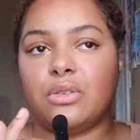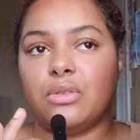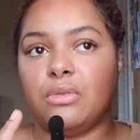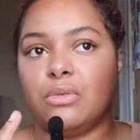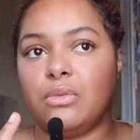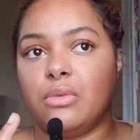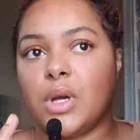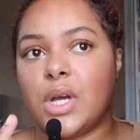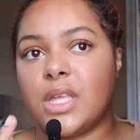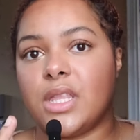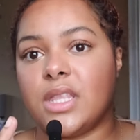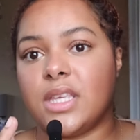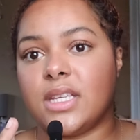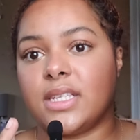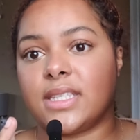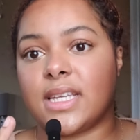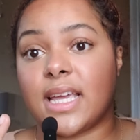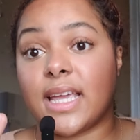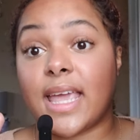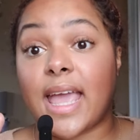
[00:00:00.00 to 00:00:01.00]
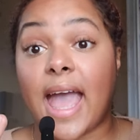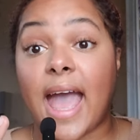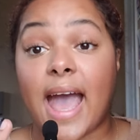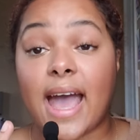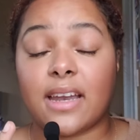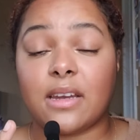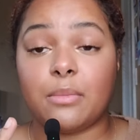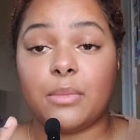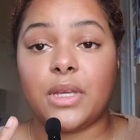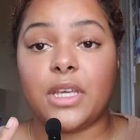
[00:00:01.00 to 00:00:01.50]
to this
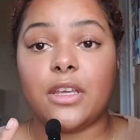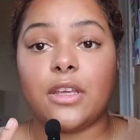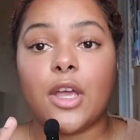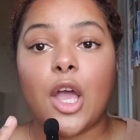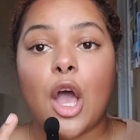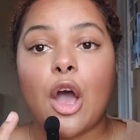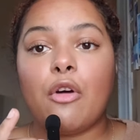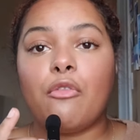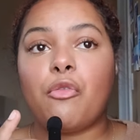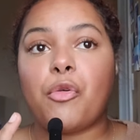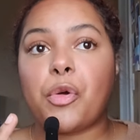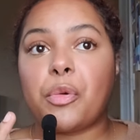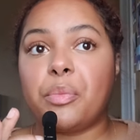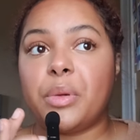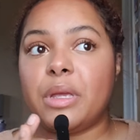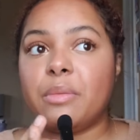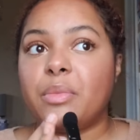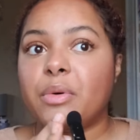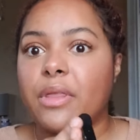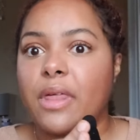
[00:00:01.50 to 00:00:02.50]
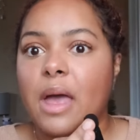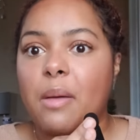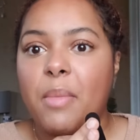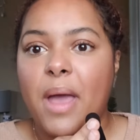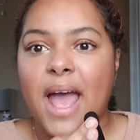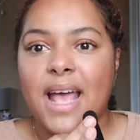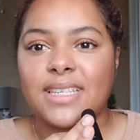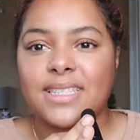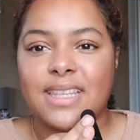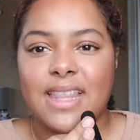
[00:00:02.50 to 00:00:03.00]
academy for people that
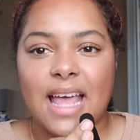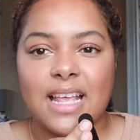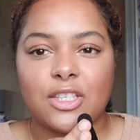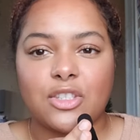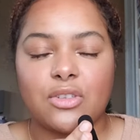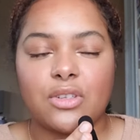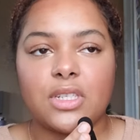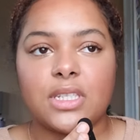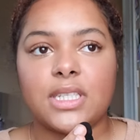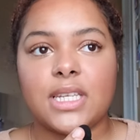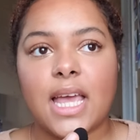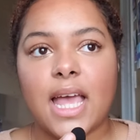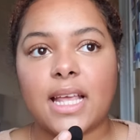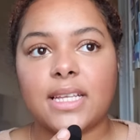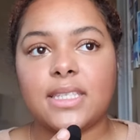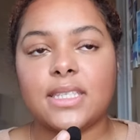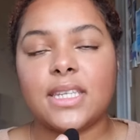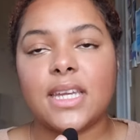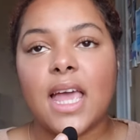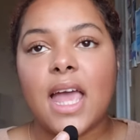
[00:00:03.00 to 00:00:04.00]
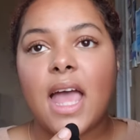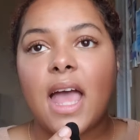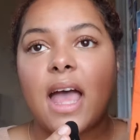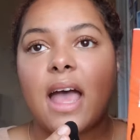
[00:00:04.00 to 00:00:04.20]
pass that certain test.